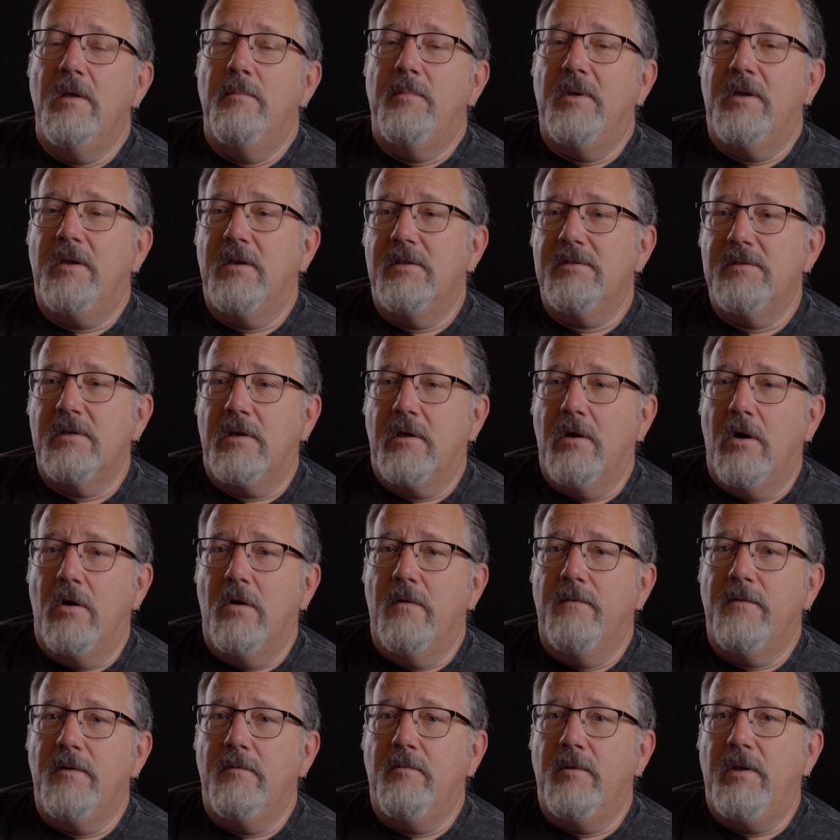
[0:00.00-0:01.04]
Because of
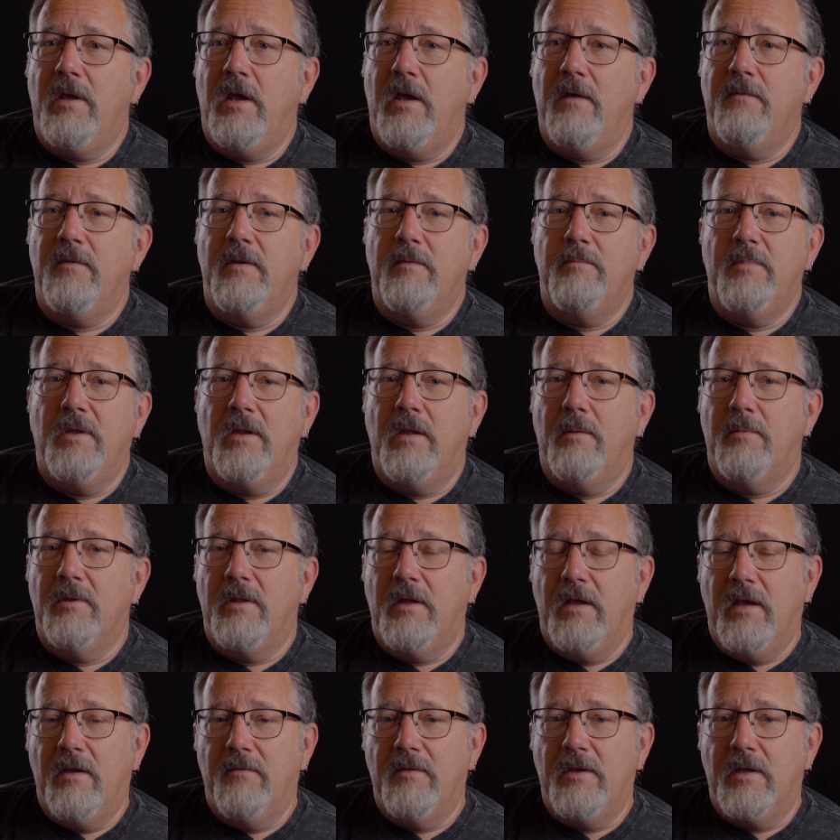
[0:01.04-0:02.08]
COVID, we haven't been able
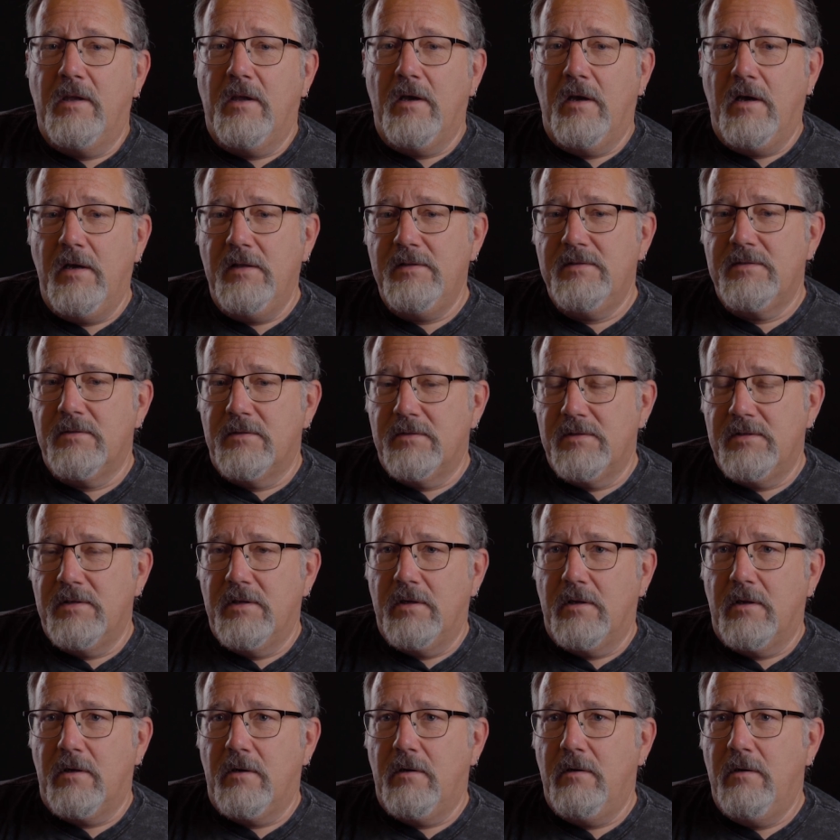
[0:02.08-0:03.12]
to have any concerts
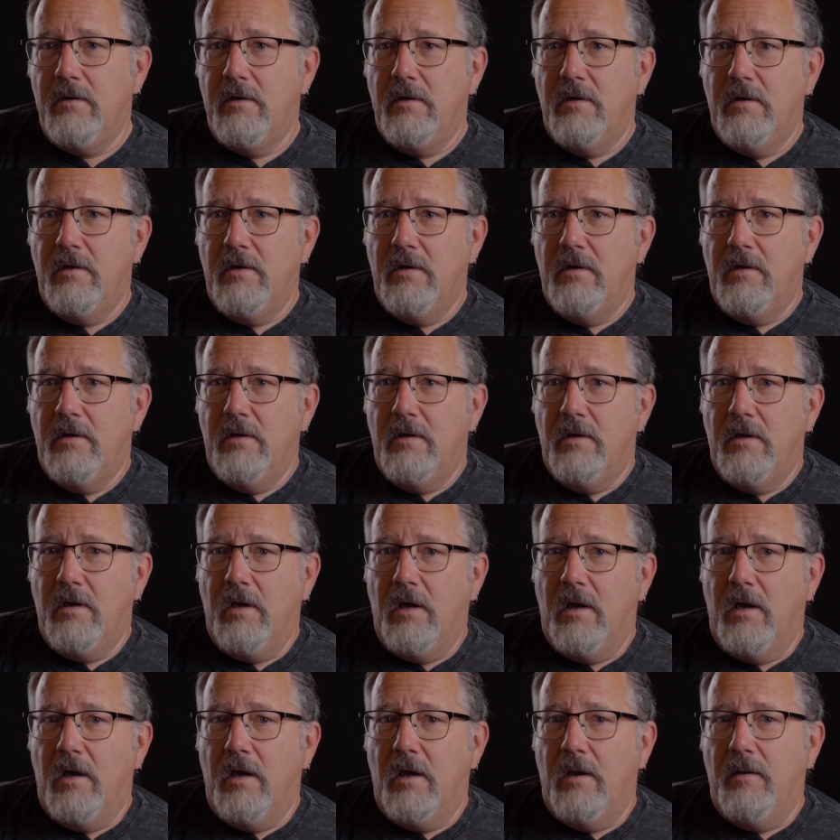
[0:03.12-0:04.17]
here.
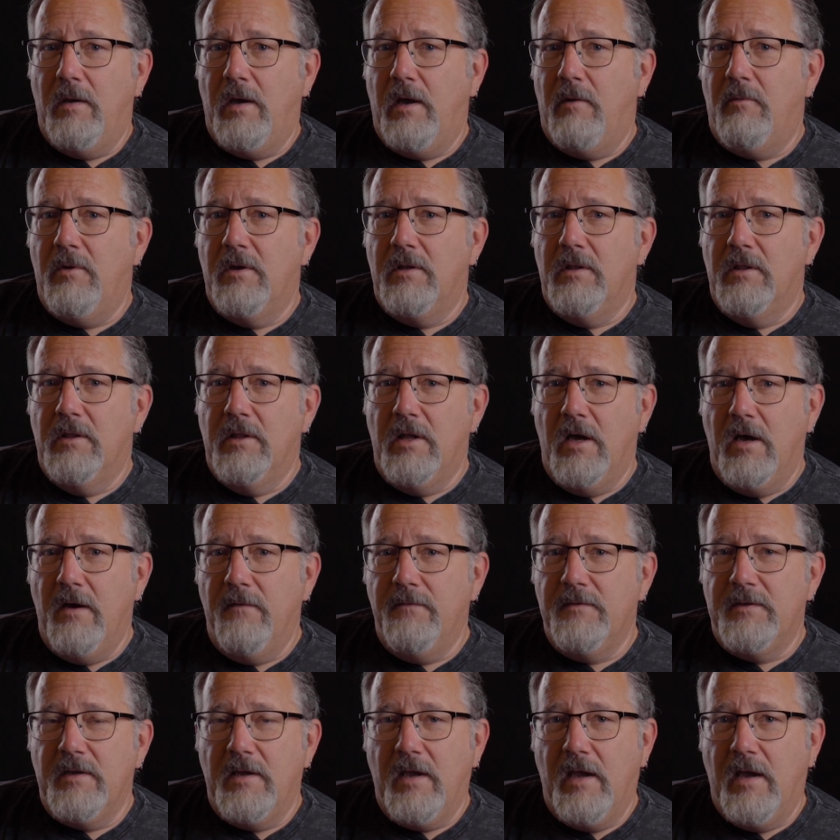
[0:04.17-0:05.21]
I would
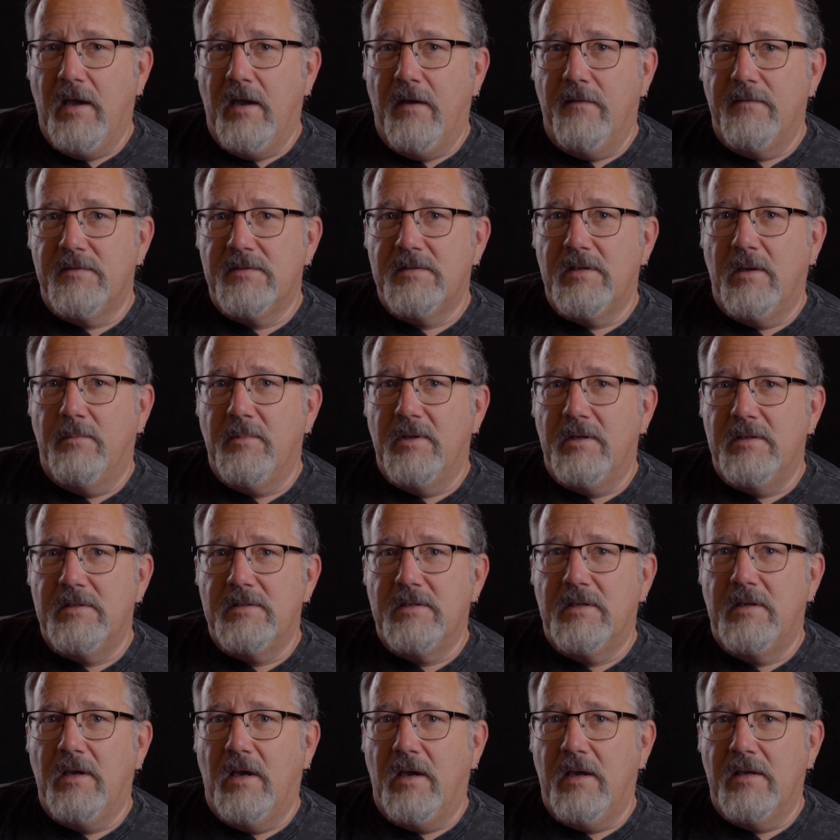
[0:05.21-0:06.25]
love to have some of
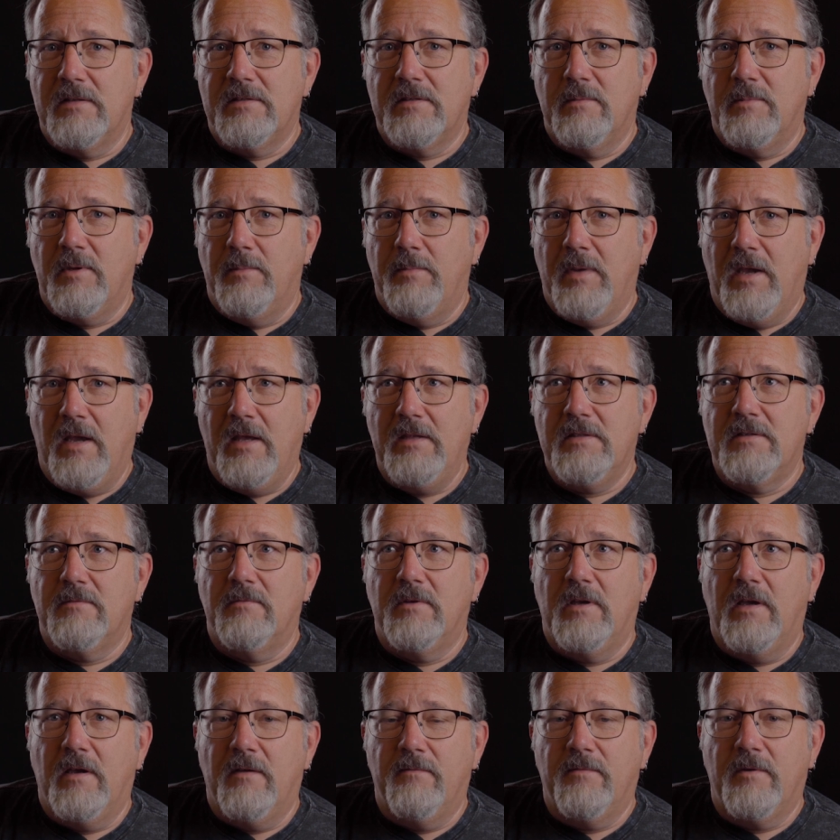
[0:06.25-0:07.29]
these guys, some of the bands that
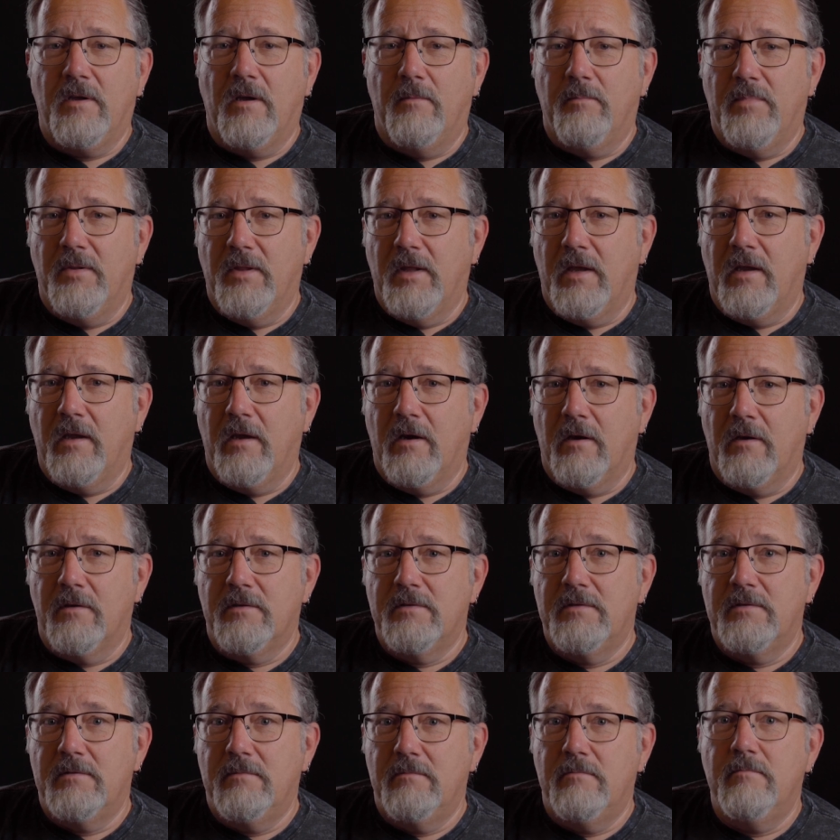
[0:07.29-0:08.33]
we have come play here,
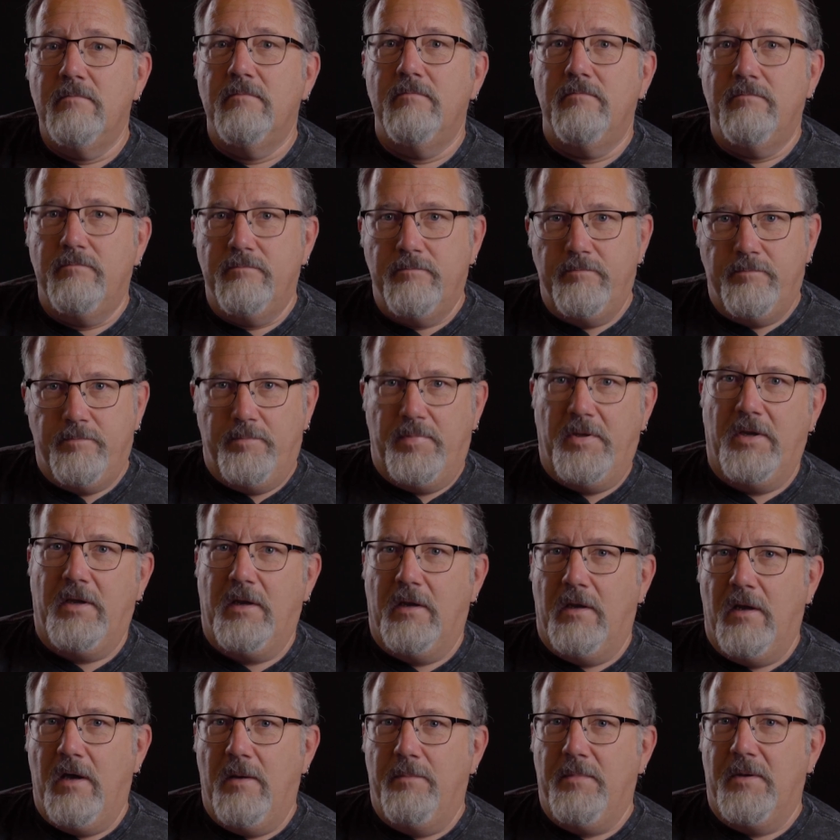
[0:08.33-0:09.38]
pick
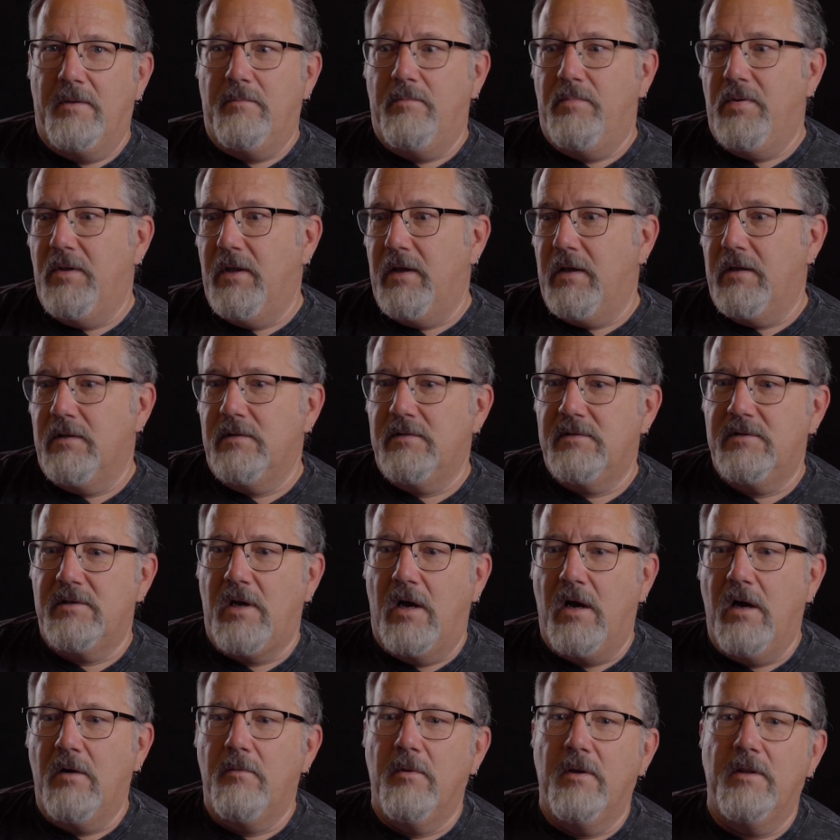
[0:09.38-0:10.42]
it up and play a
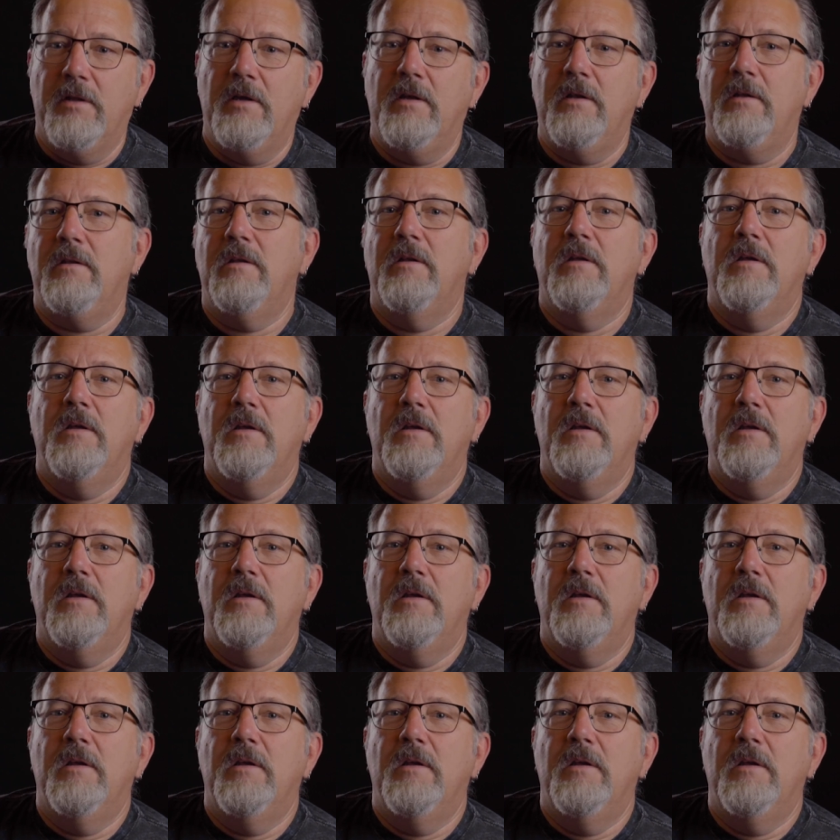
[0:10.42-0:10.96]
song with it.